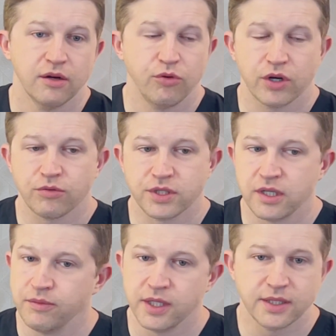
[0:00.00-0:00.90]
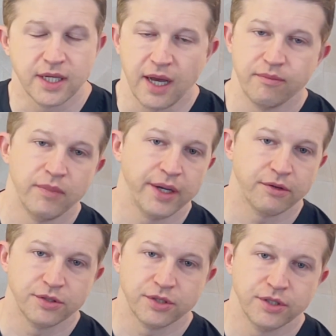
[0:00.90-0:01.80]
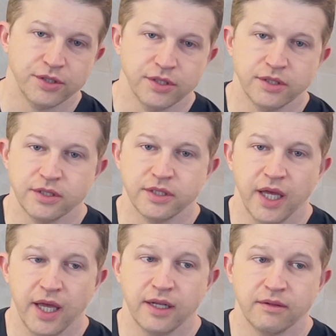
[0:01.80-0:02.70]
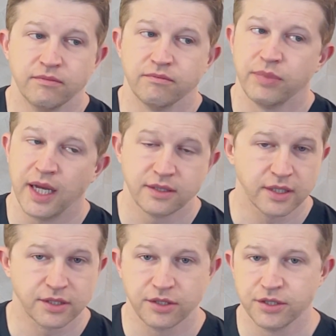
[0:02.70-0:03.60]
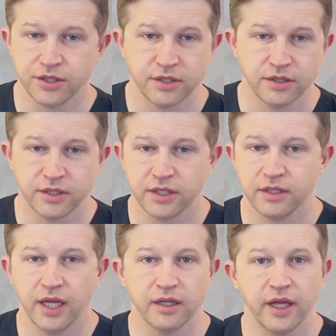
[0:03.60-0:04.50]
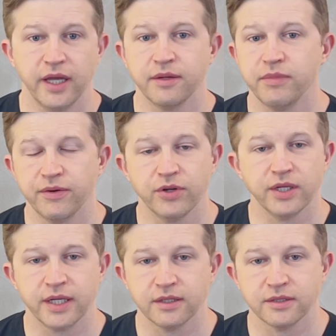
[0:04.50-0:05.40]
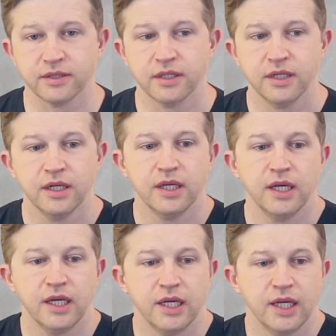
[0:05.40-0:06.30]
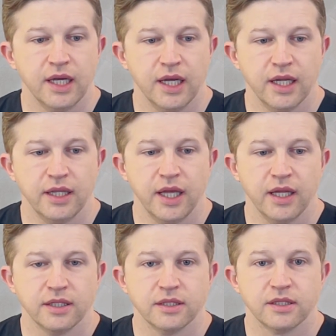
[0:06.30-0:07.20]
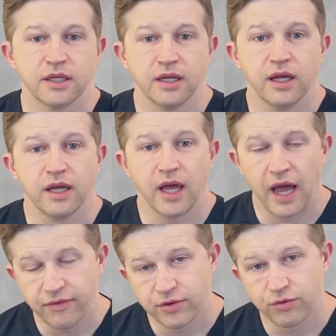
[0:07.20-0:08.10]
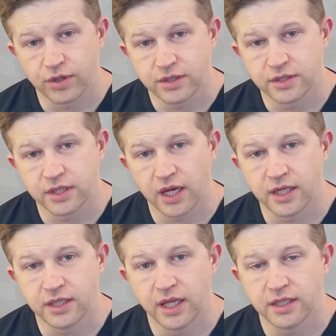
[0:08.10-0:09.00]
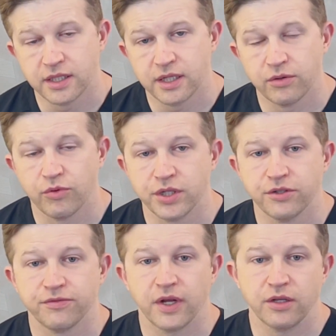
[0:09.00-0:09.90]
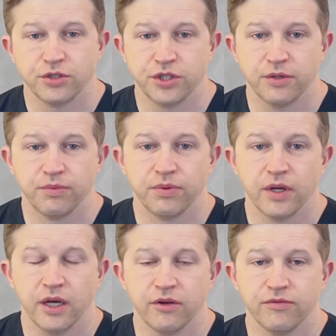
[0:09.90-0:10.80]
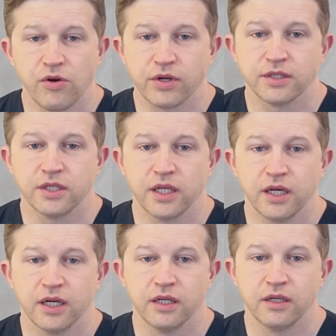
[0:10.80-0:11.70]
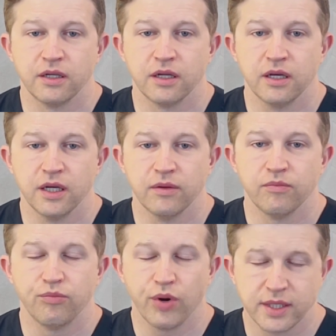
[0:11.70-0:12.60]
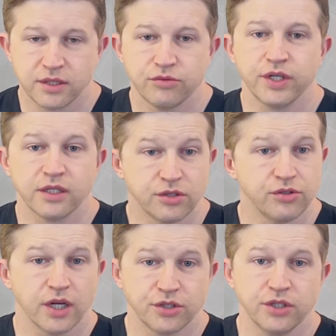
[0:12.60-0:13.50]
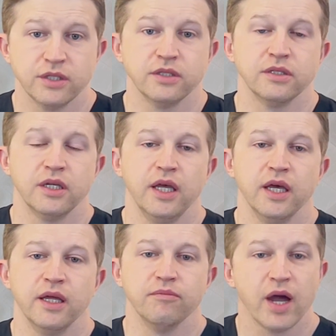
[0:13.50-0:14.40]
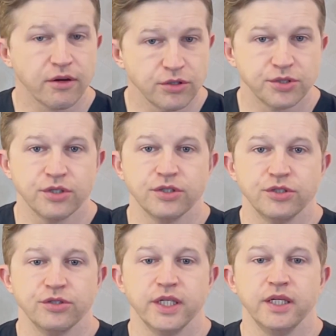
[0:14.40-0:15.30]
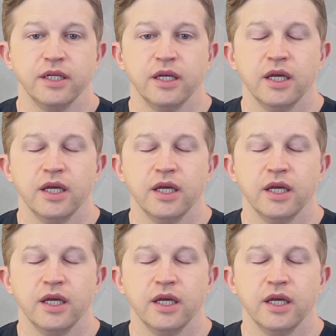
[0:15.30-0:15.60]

I work with some of the top microsurgeons and plastic surgeons in LA and Beverly Hills. And then so afterwards, I then did a one year fellowship uh, focusing on uh, breast reconstruction and microsurgery,